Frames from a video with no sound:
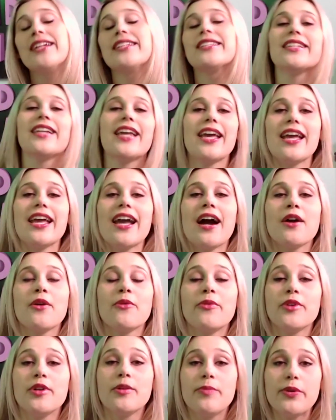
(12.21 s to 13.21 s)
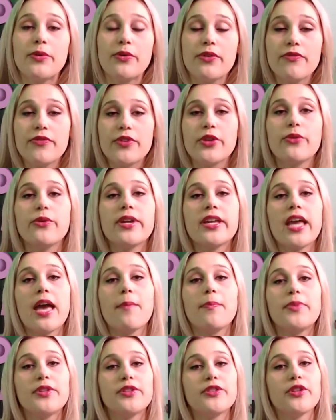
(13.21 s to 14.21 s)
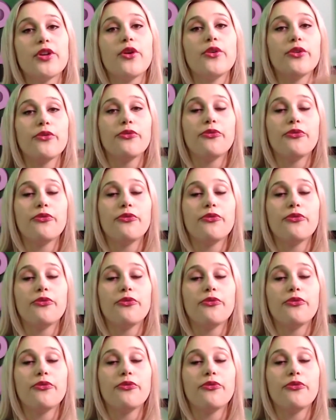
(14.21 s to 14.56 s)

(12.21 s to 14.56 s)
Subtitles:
Today I will be reviewing episode